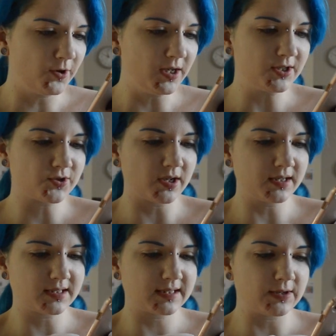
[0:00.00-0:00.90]
really trying
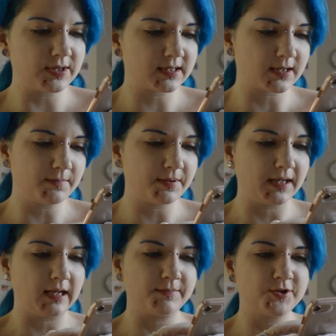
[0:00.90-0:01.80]
to sell this
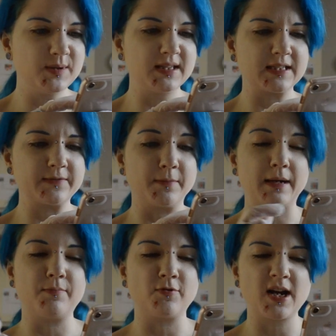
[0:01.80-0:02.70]
company. I'm doing this for my
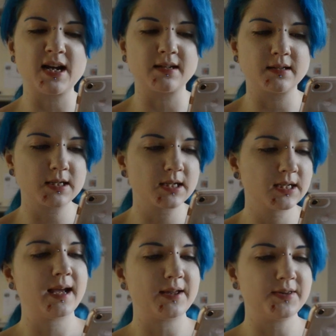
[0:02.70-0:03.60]
brand.
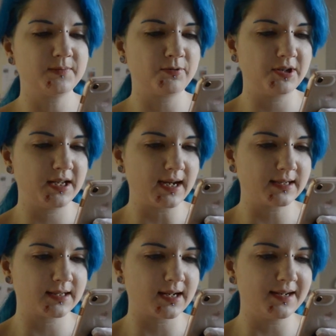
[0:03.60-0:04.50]
At this point, he
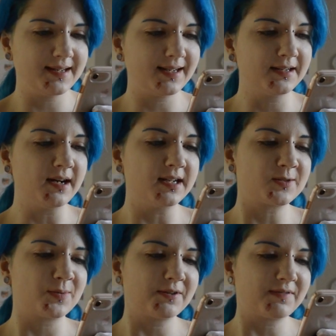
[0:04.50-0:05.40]
accidentally ignites
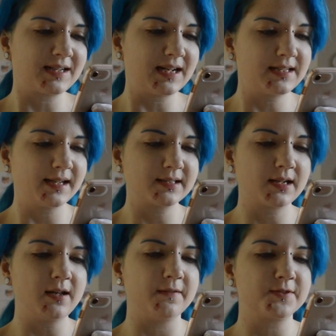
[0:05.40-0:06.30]
one of his latex
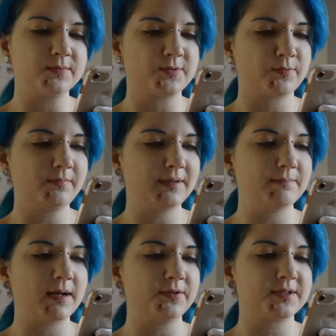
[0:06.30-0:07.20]
gloves, which promptly
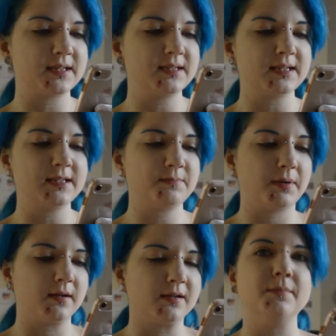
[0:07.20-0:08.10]
melts into his
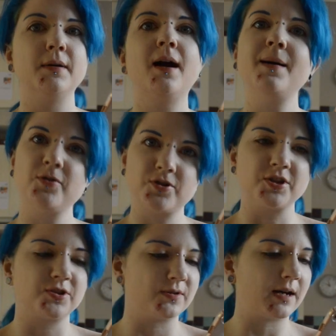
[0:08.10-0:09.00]
palm. I'm not going
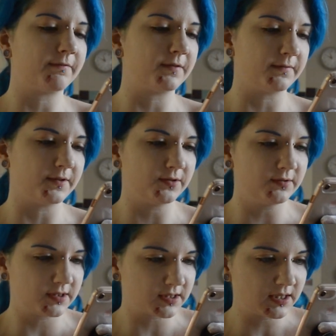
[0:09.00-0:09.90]
to do that for the
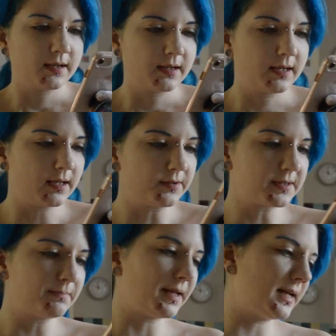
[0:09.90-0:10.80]
views. He yells
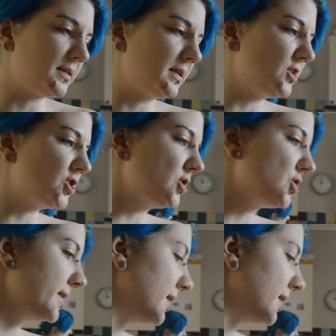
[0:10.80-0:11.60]
in pain, then he gingerly